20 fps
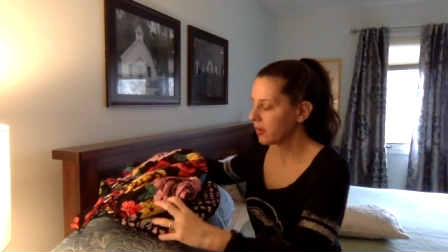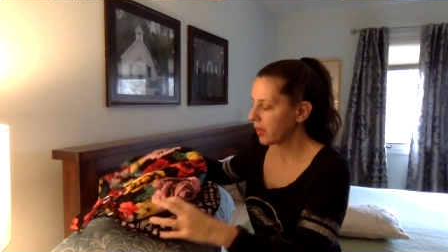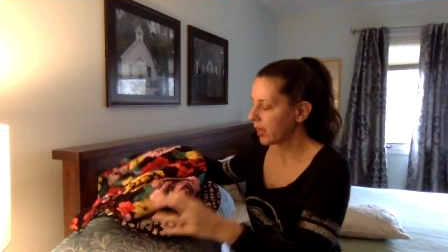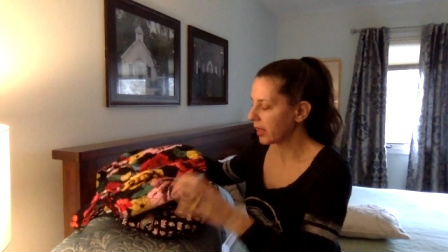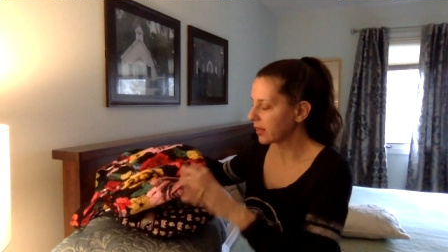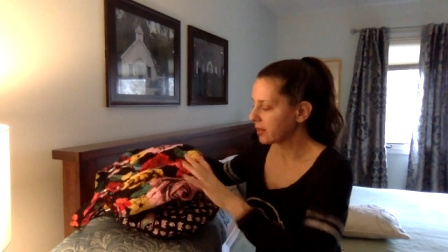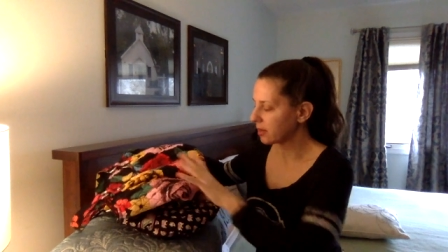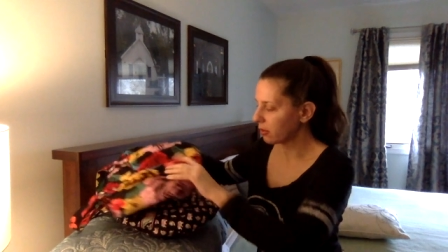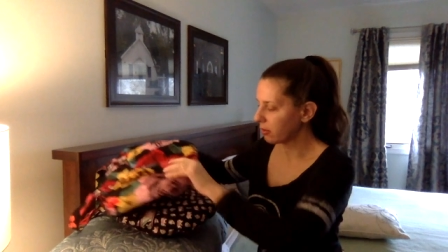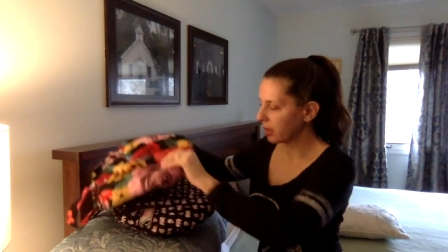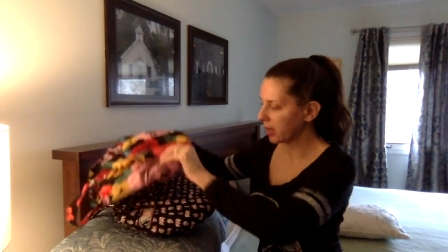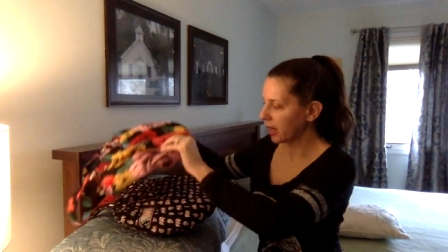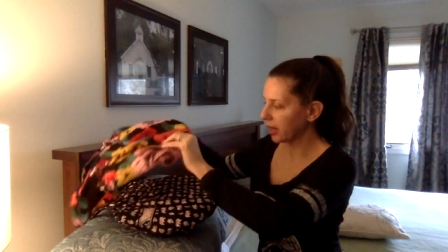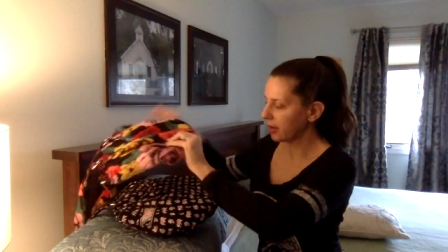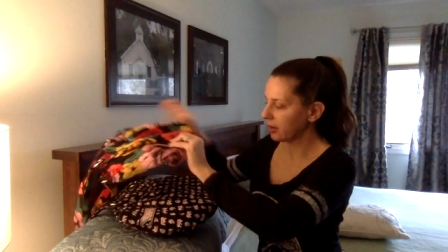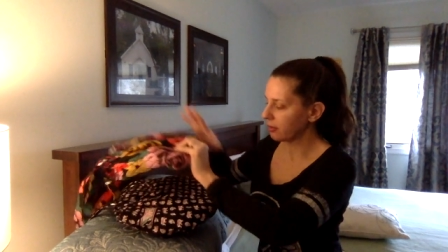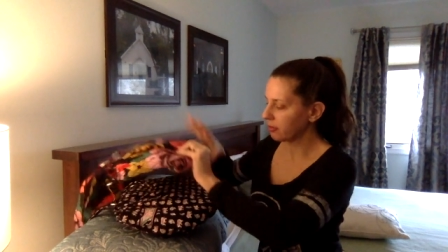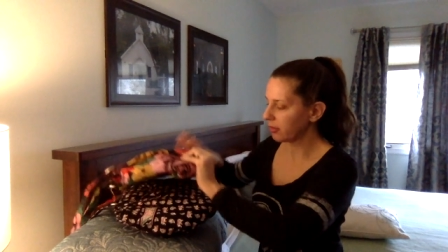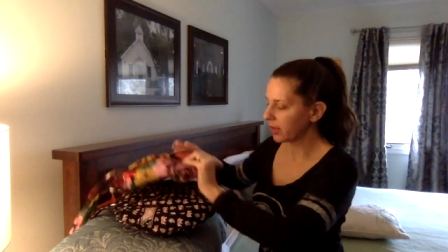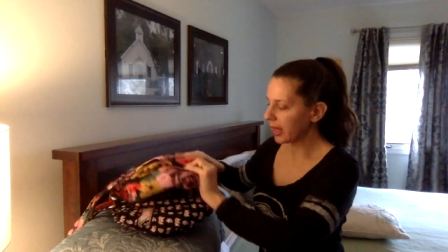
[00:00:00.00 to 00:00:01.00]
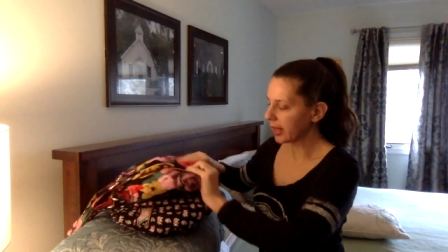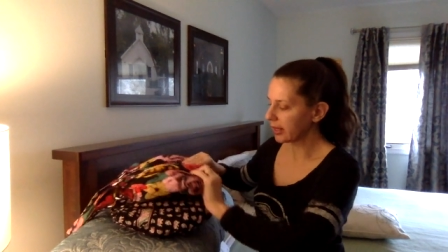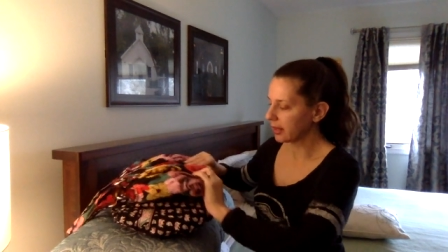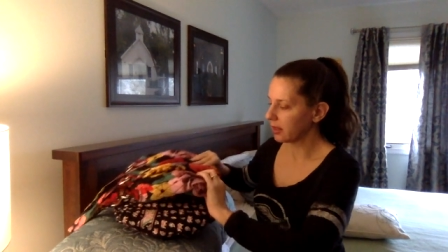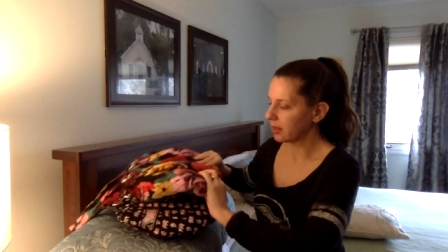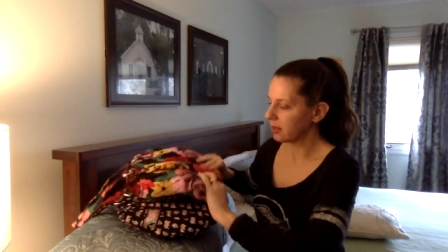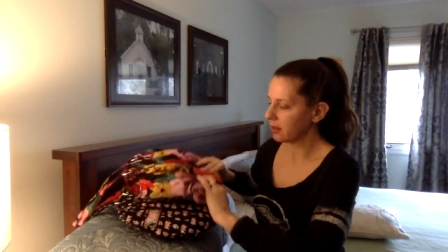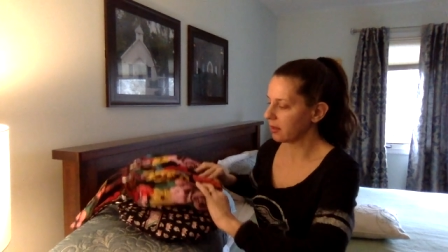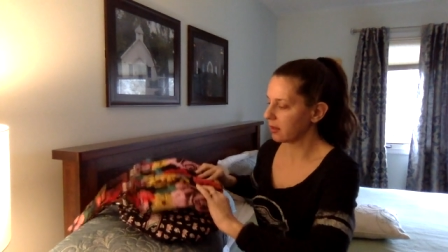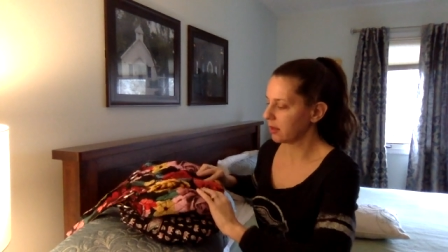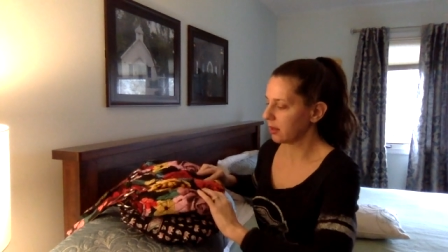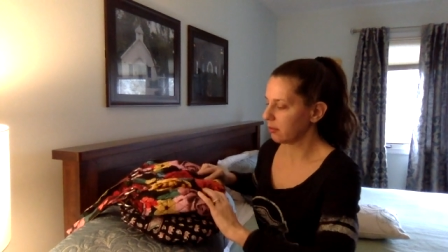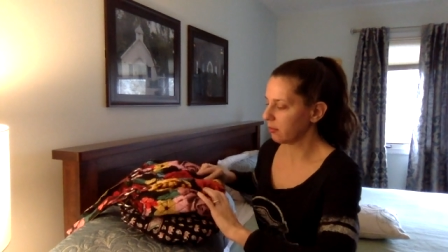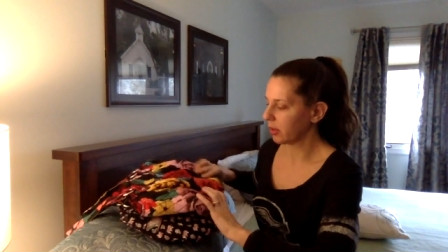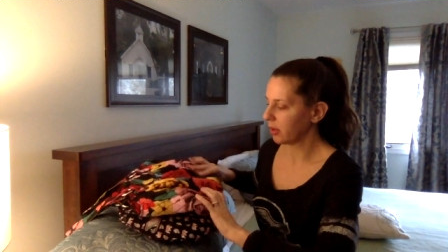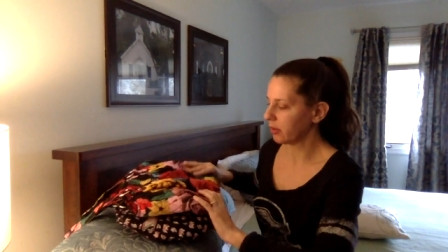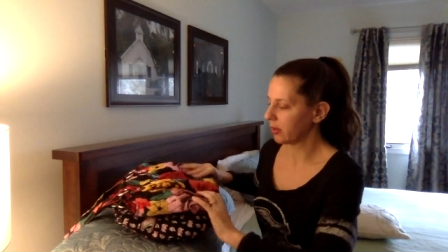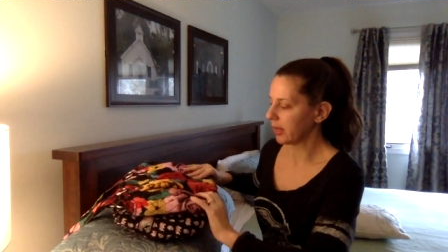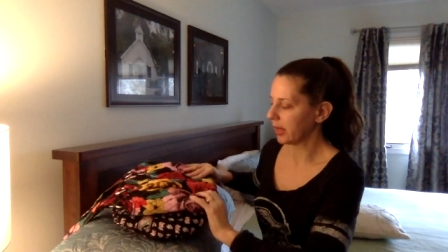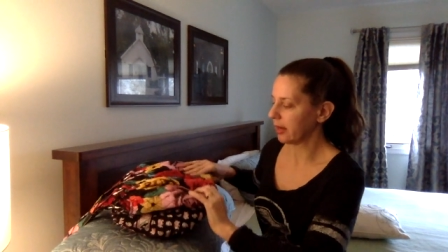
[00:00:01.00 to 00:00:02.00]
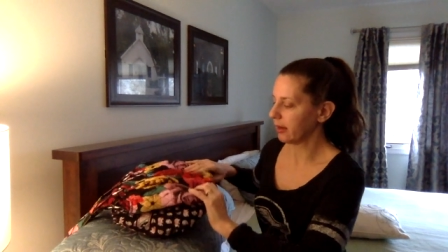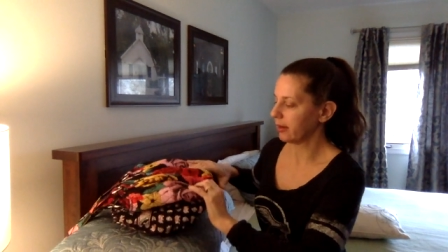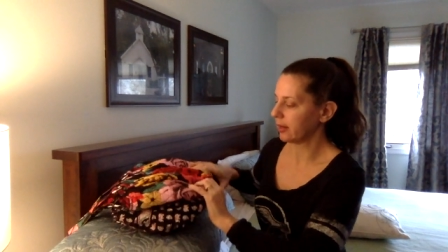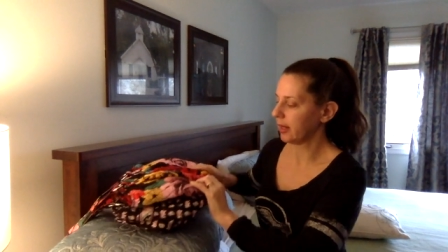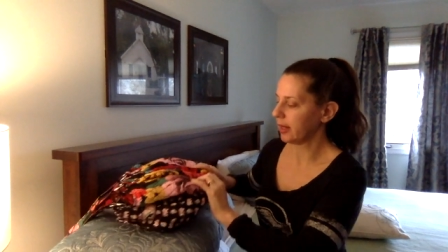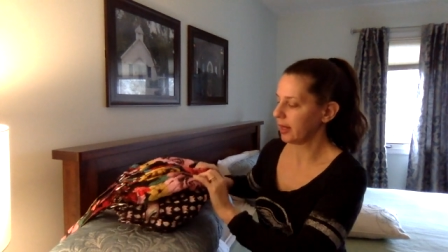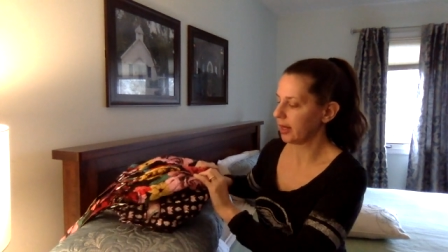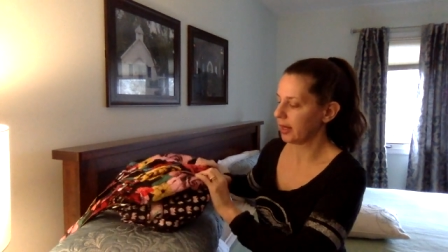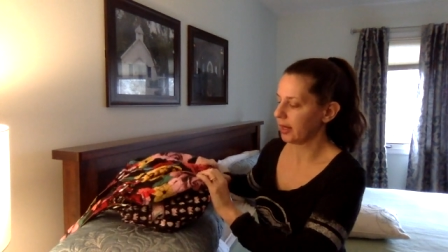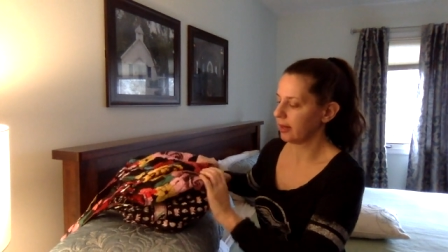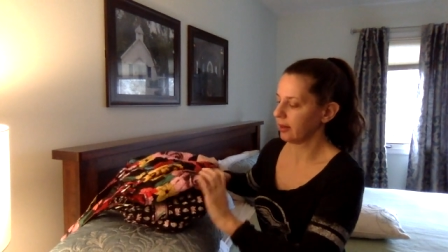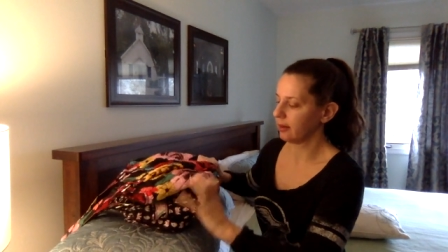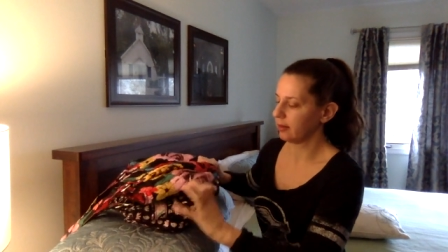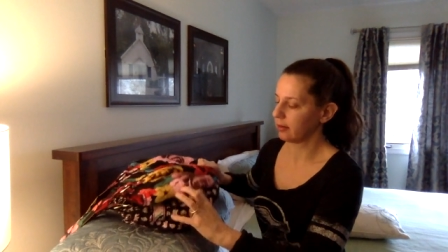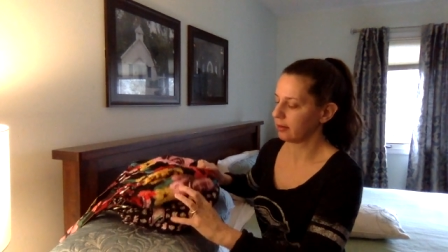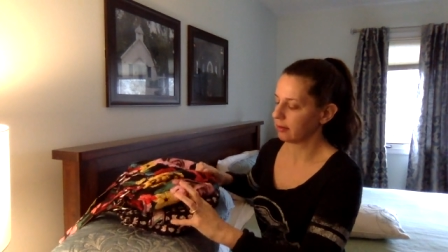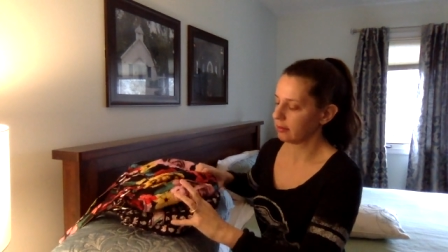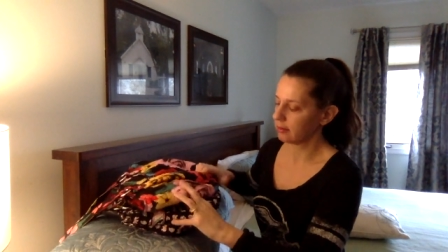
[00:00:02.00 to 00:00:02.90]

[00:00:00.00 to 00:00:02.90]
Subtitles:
And so when I flattened them both out and I